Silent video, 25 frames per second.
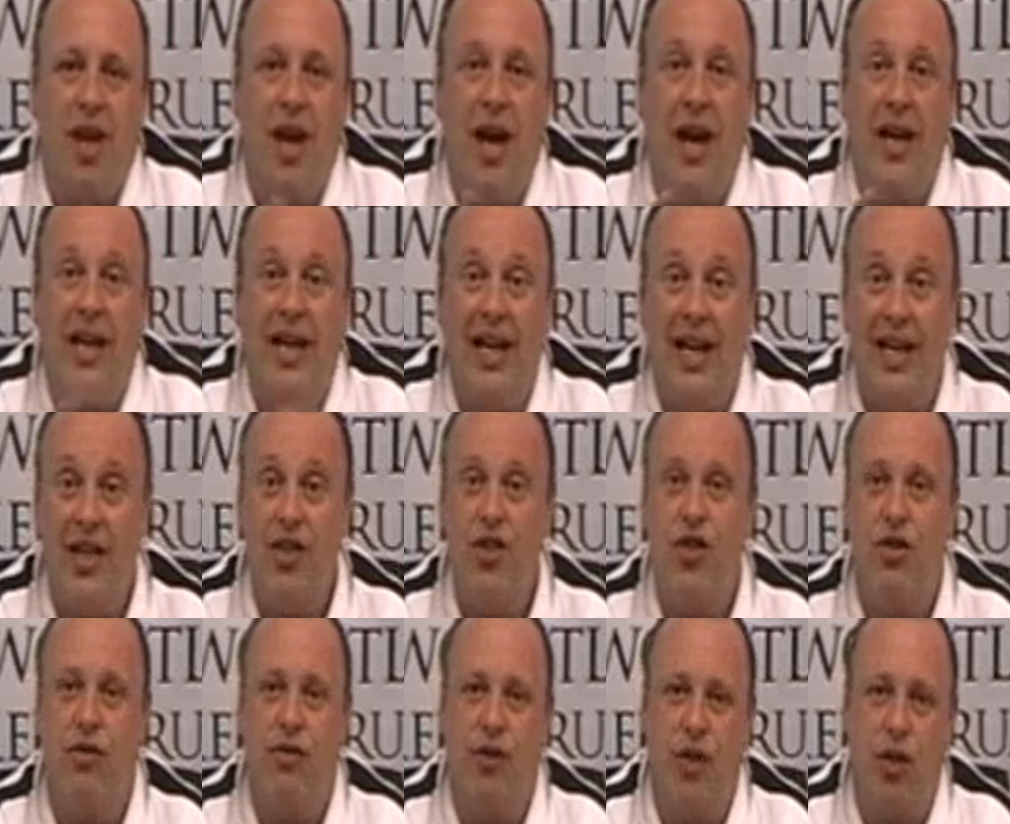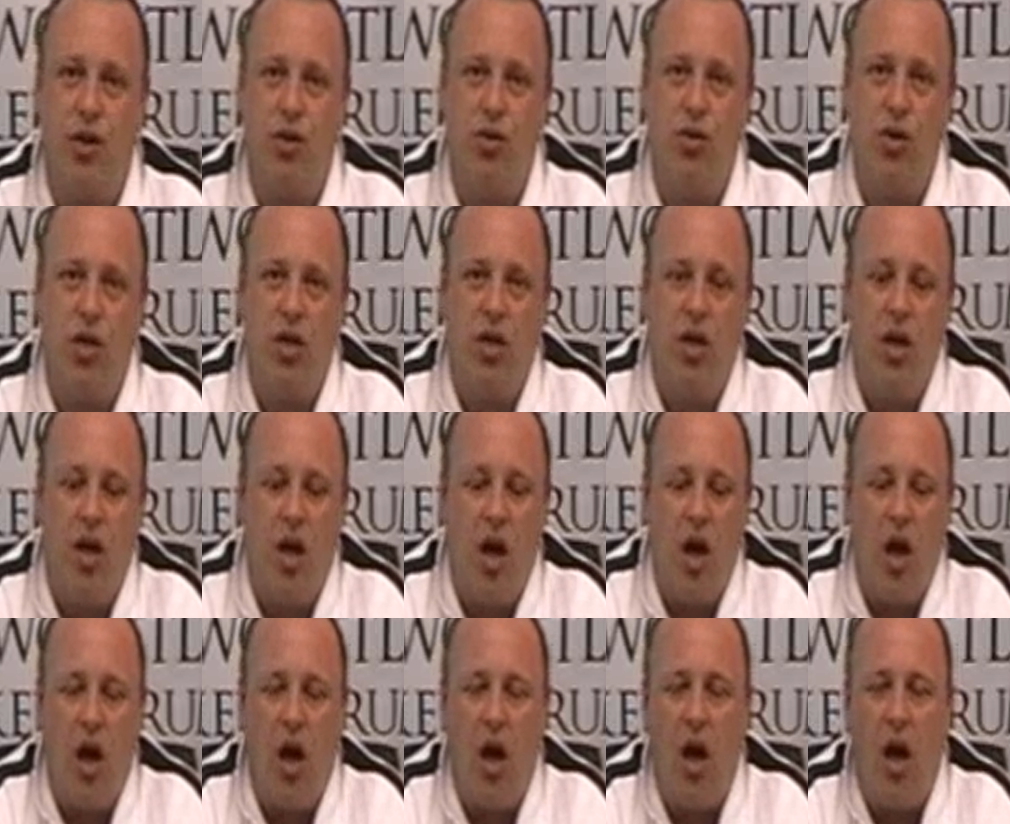and he interviewed
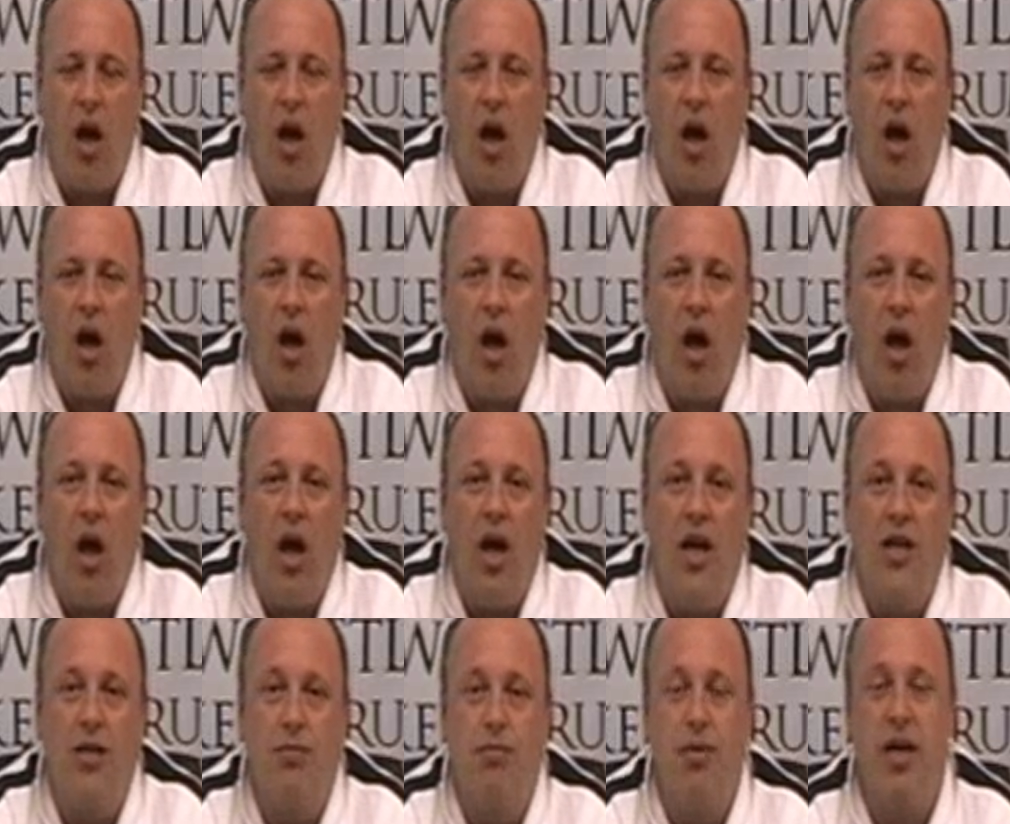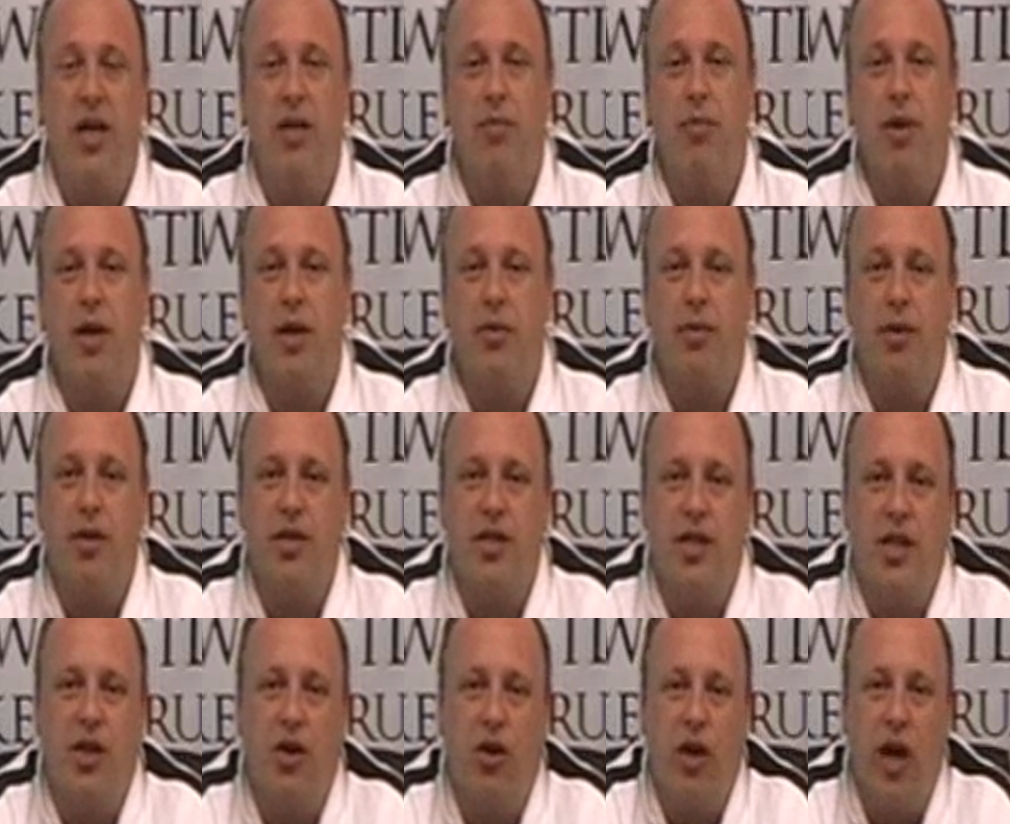as many people as
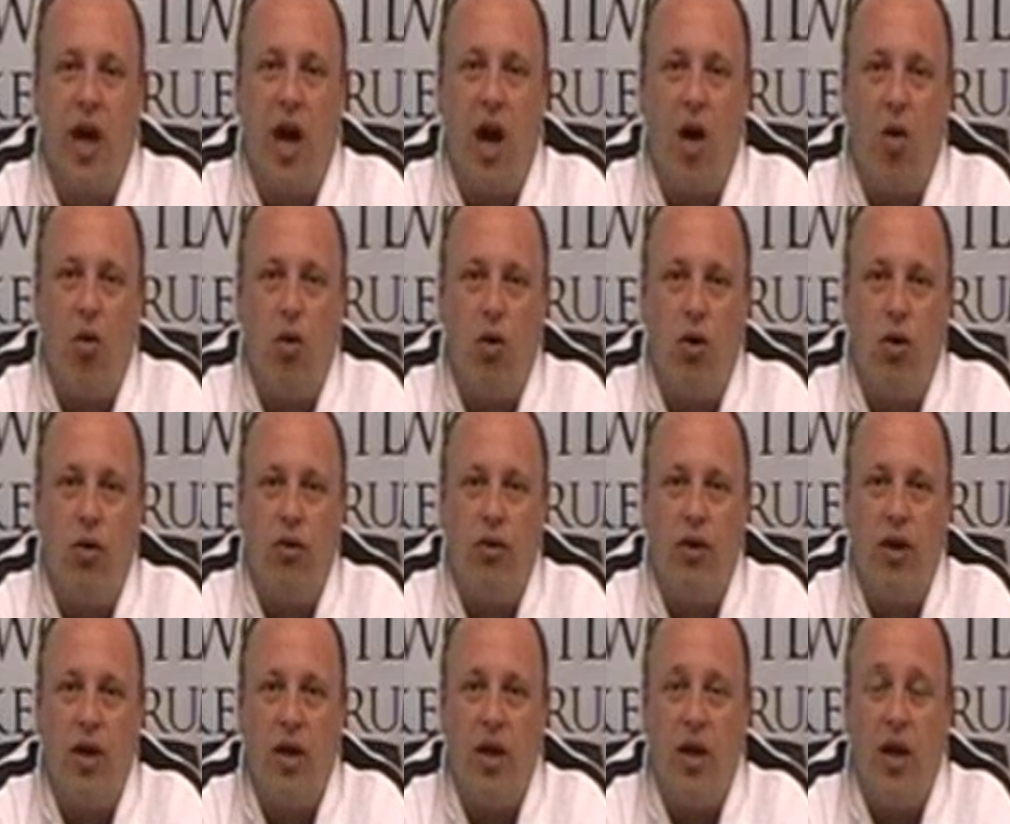he could get hold of,